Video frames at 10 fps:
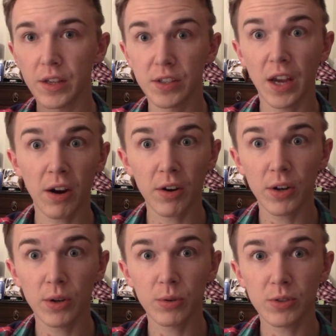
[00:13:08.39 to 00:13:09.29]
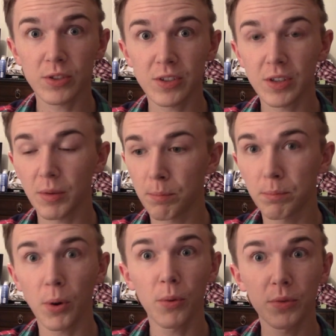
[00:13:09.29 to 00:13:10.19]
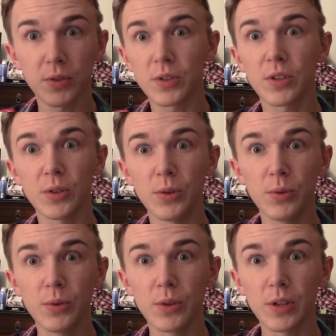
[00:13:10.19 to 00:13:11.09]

Gyarados, both 2.